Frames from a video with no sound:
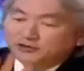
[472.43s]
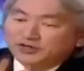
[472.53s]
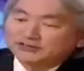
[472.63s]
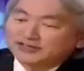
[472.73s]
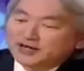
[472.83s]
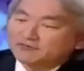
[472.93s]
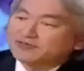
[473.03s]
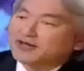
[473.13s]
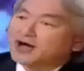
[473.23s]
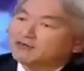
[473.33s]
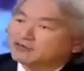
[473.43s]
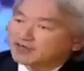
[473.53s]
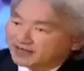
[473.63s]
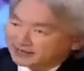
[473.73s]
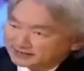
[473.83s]
tracing out the
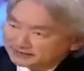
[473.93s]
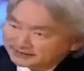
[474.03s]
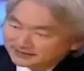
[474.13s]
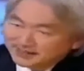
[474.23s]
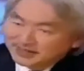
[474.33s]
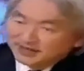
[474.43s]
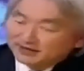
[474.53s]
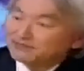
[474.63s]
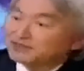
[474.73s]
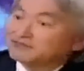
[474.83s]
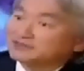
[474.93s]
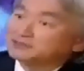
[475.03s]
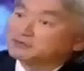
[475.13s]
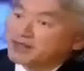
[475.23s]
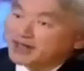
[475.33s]
outlines of the
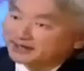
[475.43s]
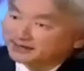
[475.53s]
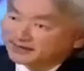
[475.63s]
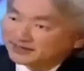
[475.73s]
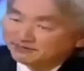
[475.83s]
invisible man,